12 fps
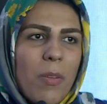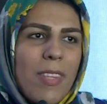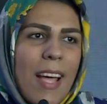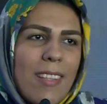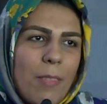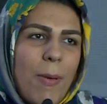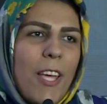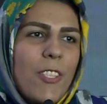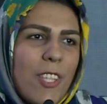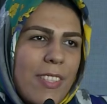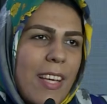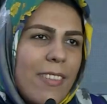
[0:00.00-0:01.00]
that
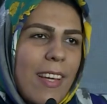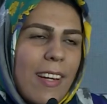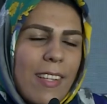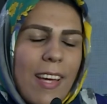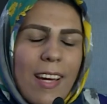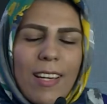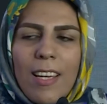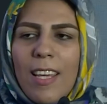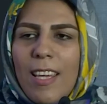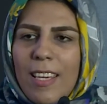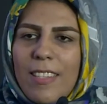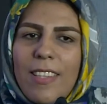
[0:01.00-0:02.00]
patient-centered care
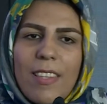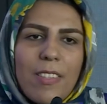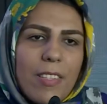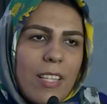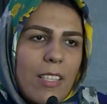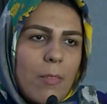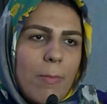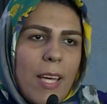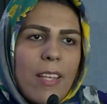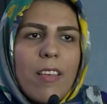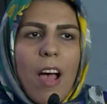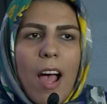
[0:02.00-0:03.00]
is the
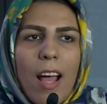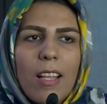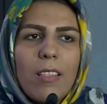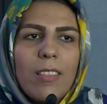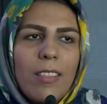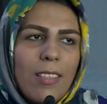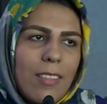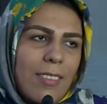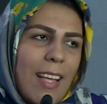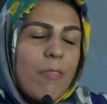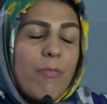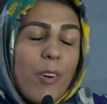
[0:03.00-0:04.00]
treatment
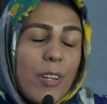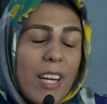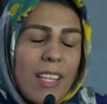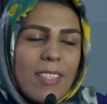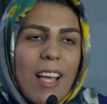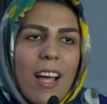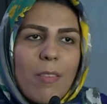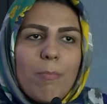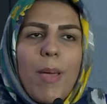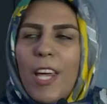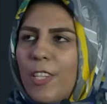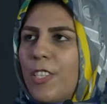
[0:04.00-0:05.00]
that focus on
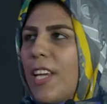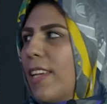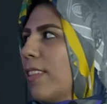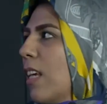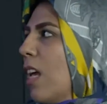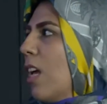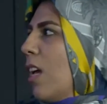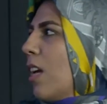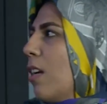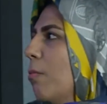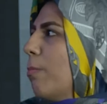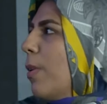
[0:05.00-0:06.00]
patient.
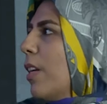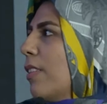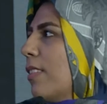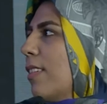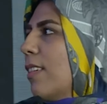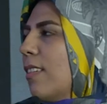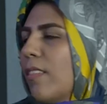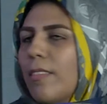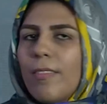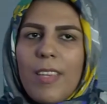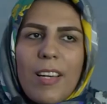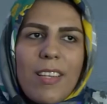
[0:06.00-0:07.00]
But
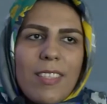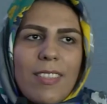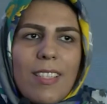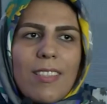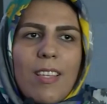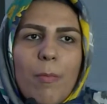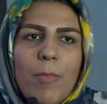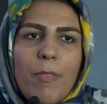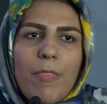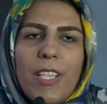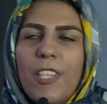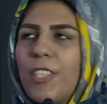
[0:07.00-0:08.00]
there is some
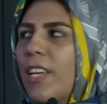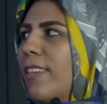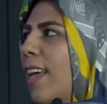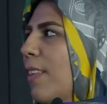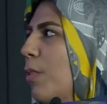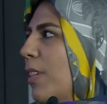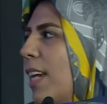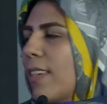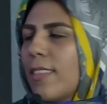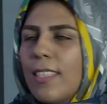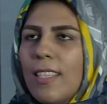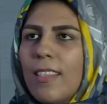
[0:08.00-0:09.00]
definition that you can
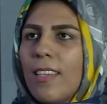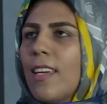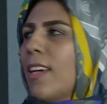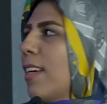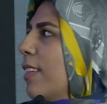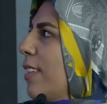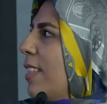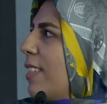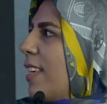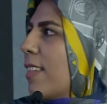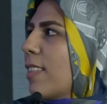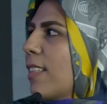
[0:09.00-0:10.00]
see in this
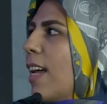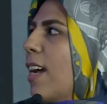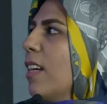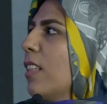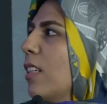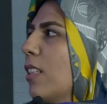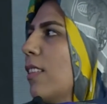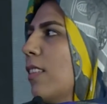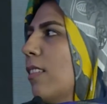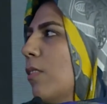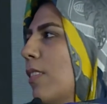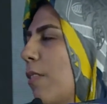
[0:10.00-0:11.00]
slide,
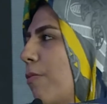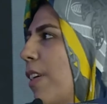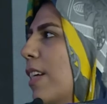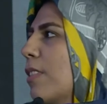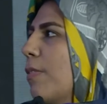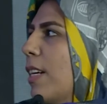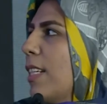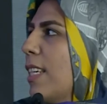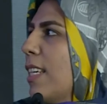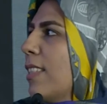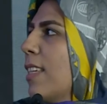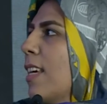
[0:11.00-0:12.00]
and the first one
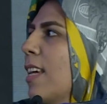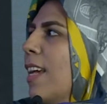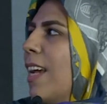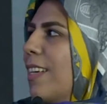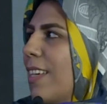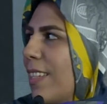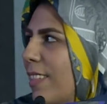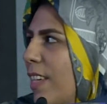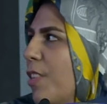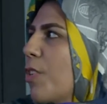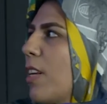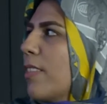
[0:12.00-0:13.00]
is an
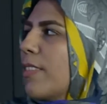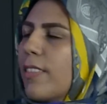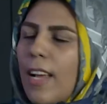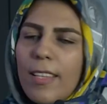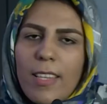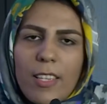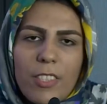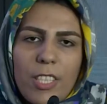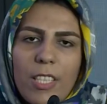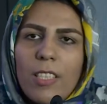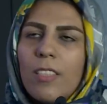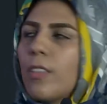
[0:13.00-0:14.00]
essential strategy